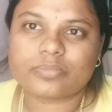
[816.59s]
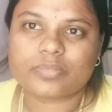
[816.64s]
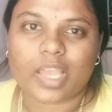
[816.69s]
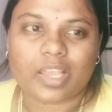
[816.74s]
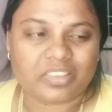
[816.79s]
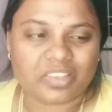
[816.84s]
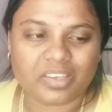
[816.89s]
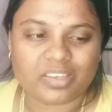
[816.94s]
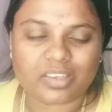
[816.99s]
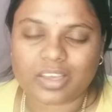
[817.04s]
I
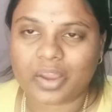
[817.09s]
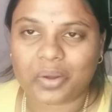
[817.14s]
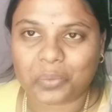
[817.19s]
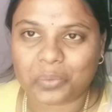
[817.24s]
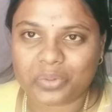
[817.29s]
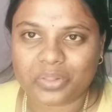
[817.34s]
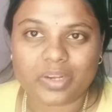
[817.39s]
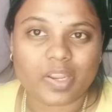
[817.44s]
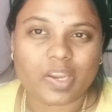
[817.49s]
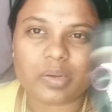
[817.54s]
think, I don't
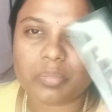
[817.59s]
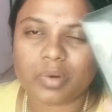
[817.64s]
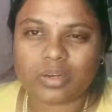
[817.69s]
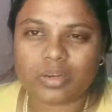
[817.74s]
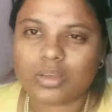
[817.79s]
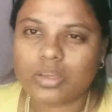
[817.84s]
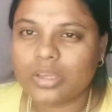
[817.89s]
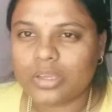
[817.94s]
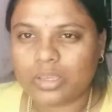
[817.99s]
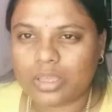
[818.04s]
know the date, but
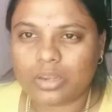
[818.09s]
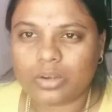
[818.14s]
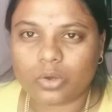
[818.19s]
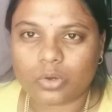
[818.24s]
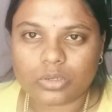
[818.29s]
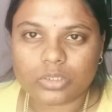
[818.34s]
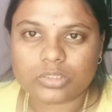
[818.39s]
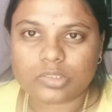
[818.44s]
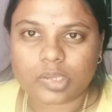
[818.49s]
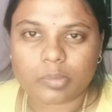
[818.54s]
in
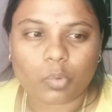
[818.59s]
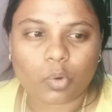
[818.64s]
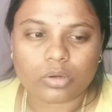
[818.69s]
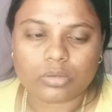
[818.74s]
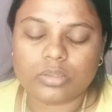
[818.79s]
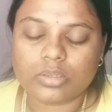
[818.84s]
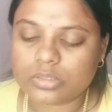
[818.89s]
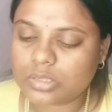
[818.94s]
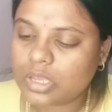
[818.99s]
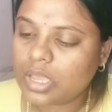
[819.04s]
August I bought
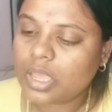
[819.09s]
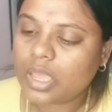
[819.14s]
this.